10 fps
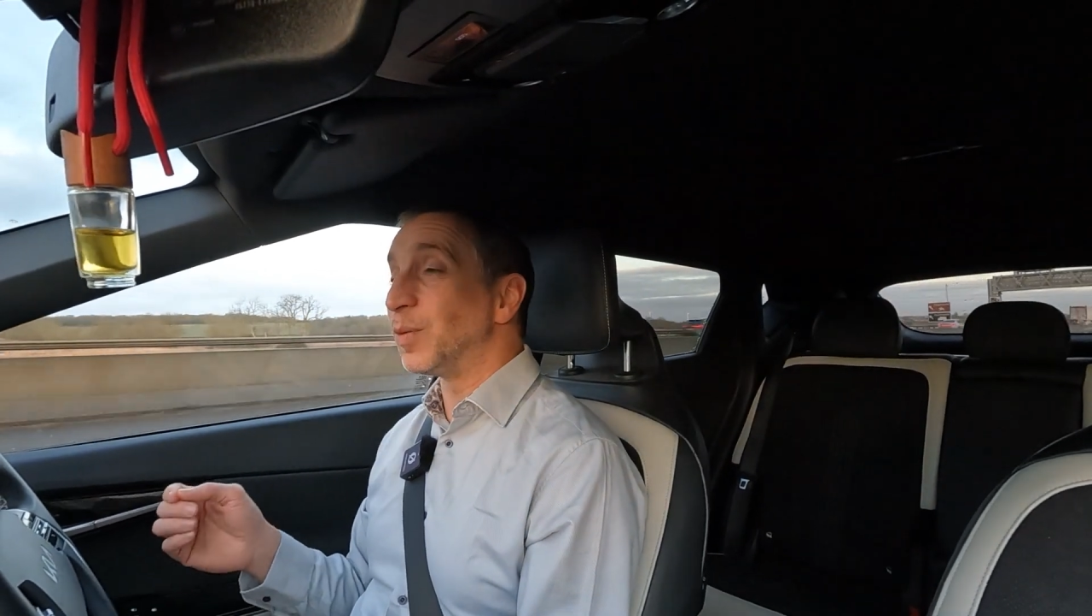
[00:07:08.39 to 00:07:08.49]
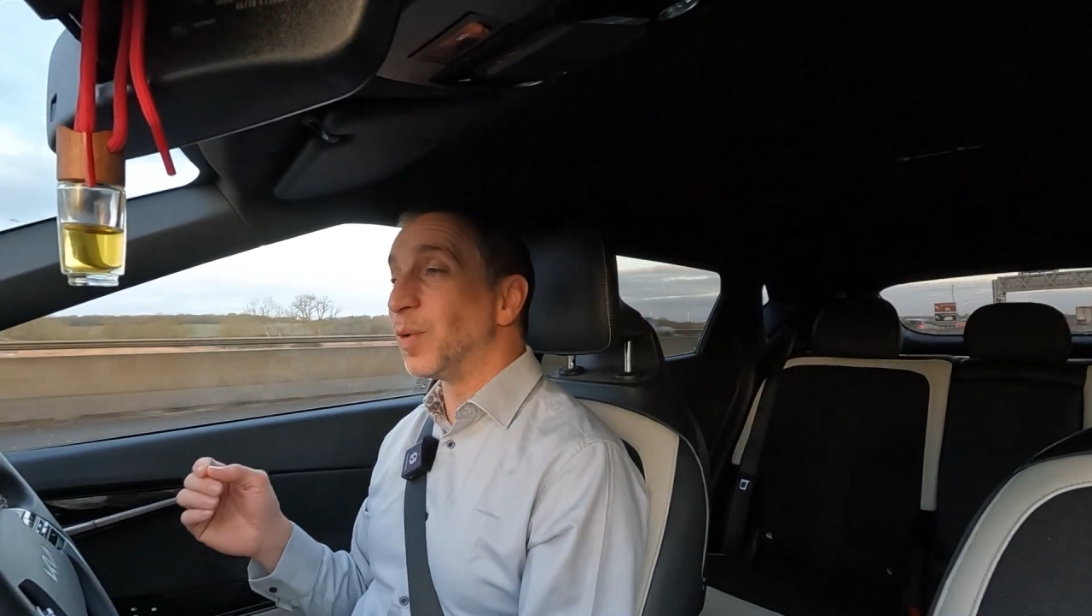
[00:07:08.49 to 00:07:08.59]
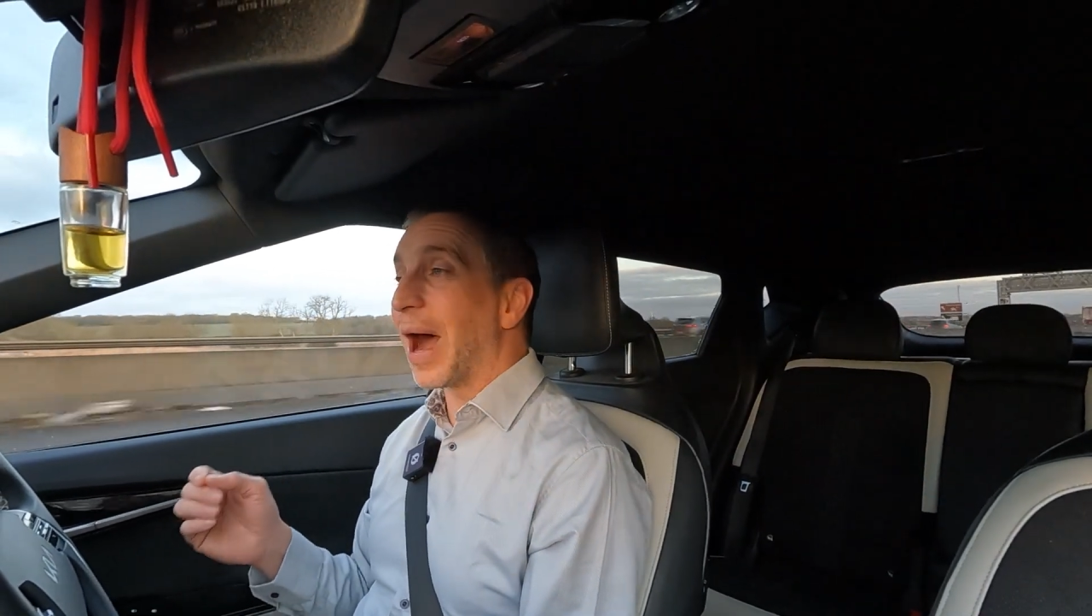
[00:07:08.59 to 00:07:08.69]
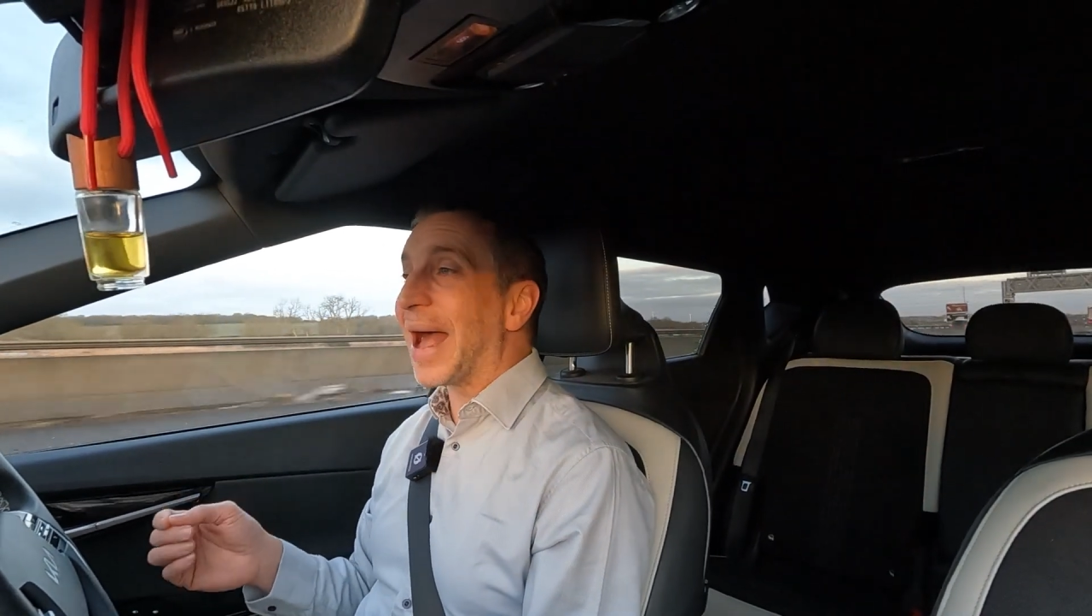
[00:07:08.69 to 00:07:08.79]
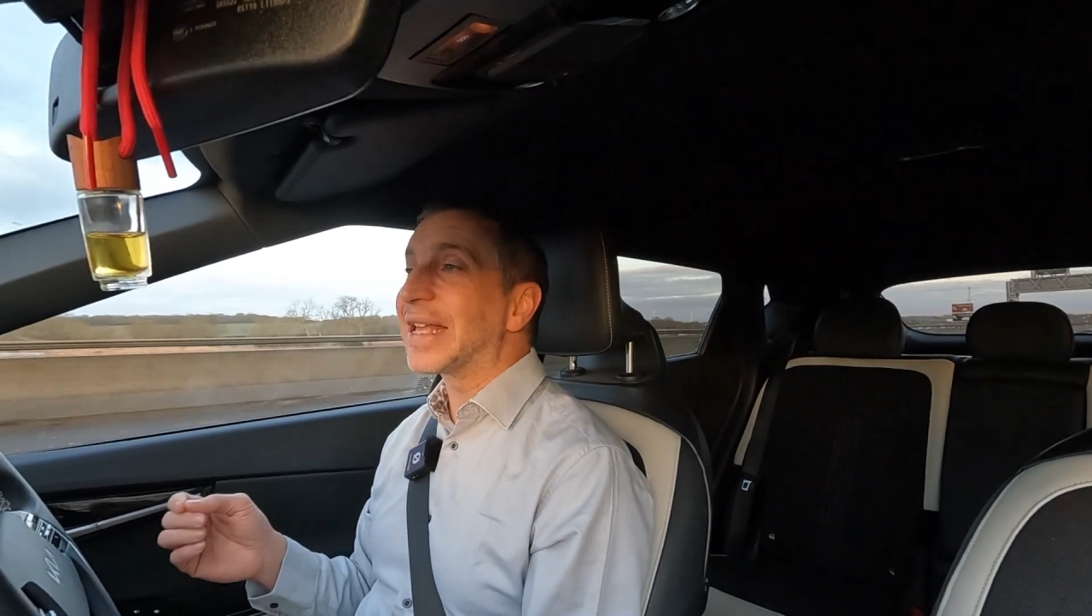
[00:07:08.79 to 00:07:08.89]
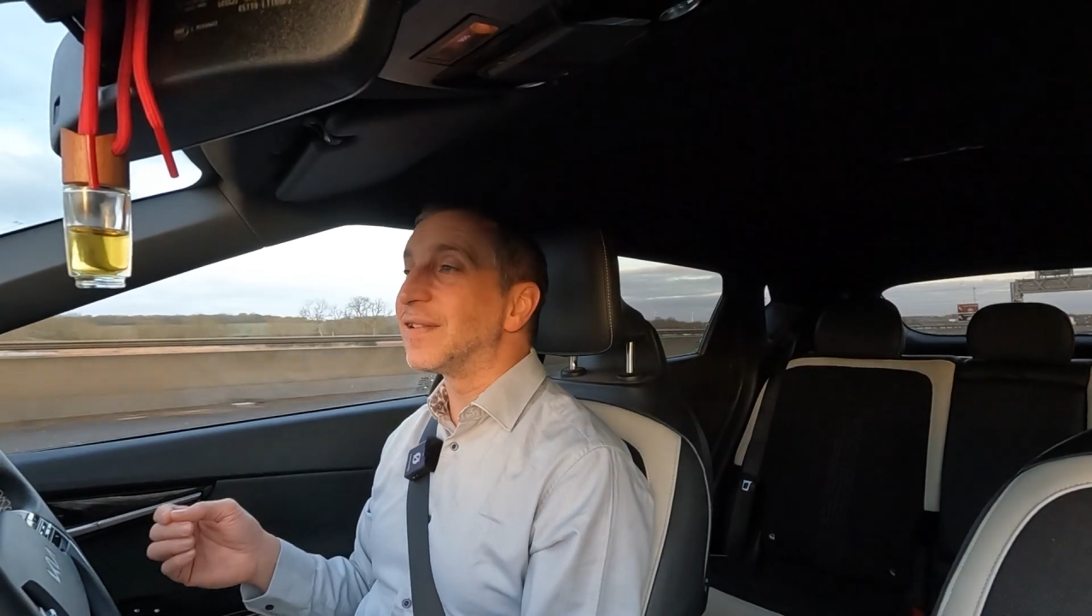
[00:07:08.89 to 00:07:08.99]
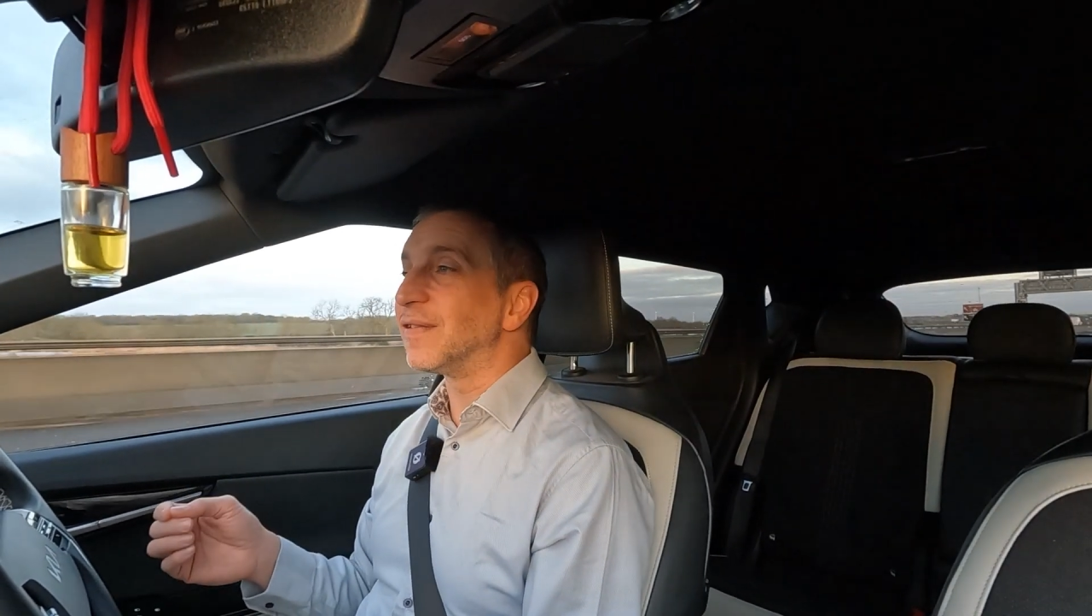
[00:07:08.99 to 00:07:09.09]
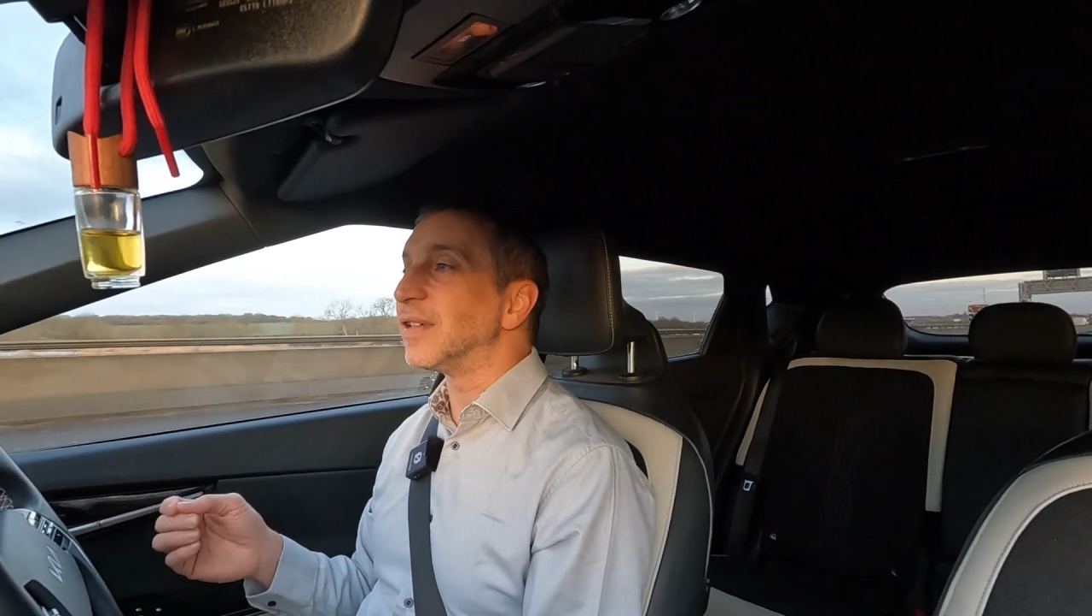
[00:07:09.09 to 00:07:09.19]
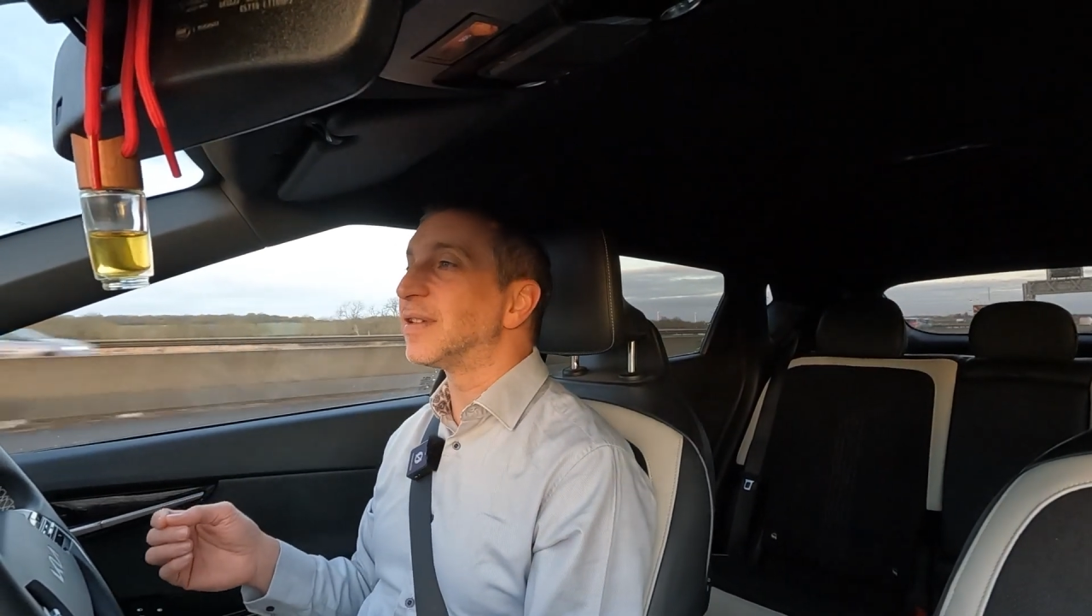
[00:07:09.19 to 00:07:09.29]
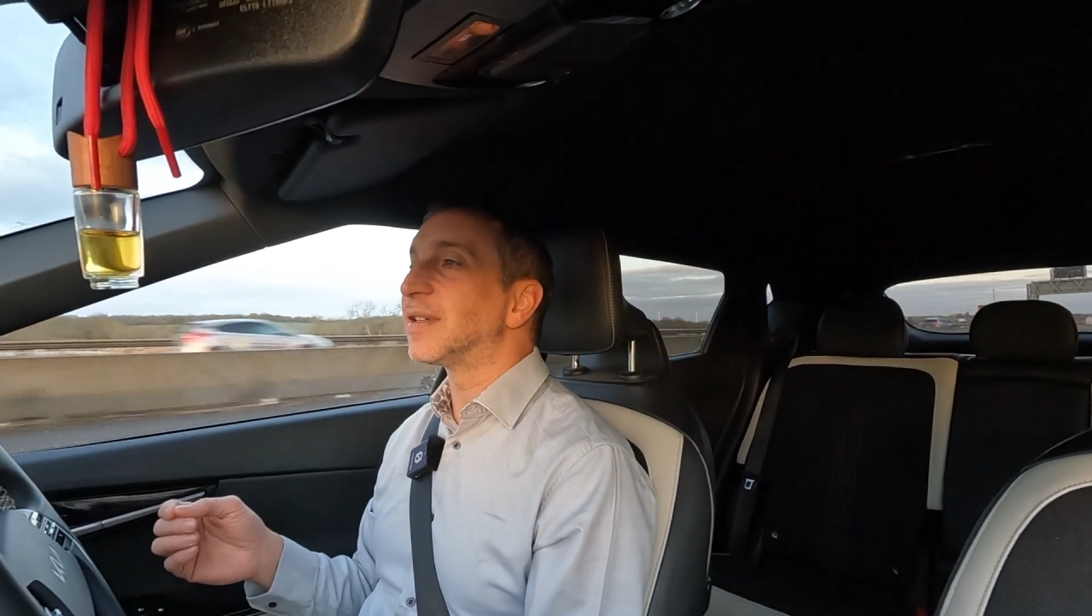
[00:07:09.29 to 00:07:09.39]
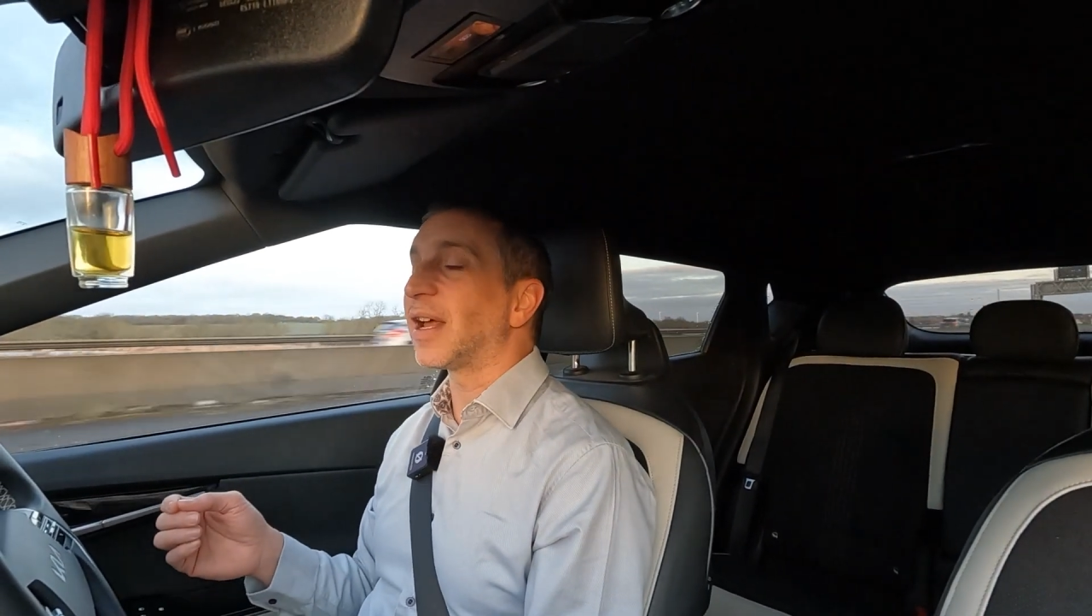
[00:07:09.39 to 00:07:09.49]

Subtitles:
more accurate